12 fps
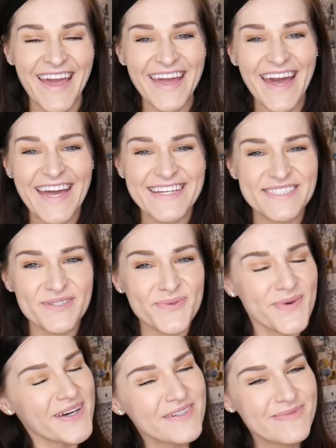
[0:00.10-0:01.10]
guys,
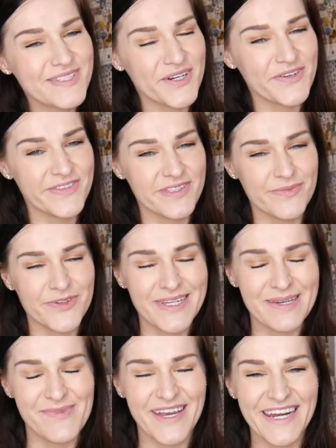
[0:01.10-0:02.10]
welcome to Over the
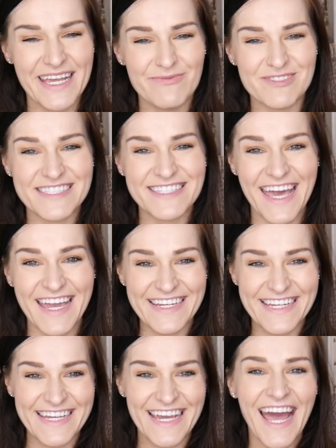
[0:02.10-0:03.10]
Moony. My name is
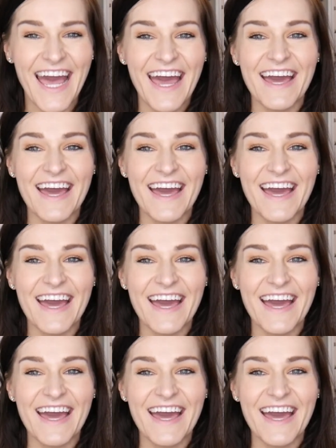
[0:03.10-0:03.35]
Katie